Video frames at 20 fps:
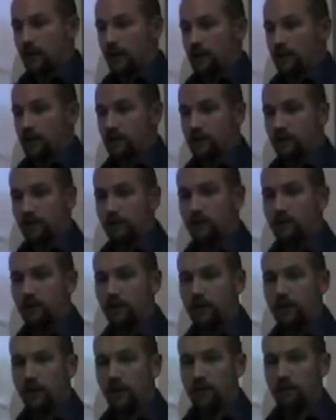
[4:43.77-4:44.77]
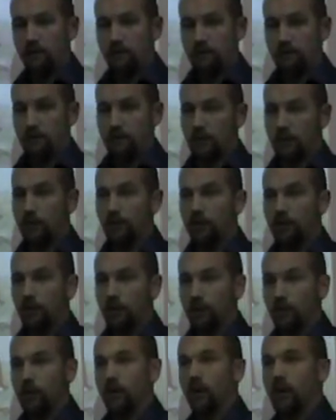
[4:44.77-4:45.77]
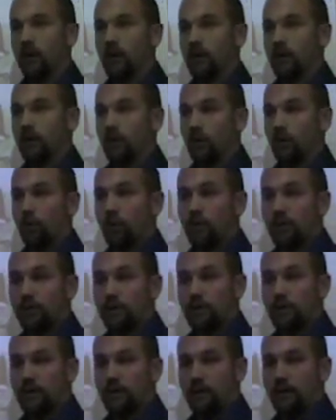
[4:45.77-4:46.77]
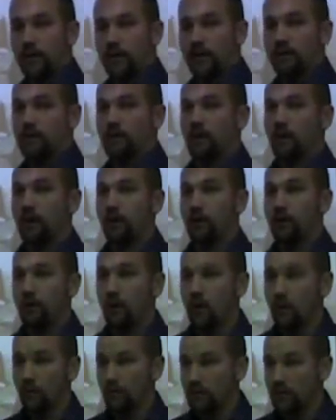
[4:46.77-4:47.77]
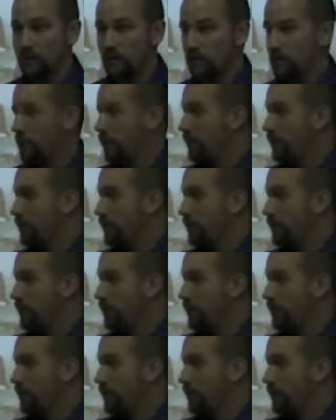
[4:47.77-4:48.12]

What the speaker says: and it's convenient if you're a course that has a lot of notes.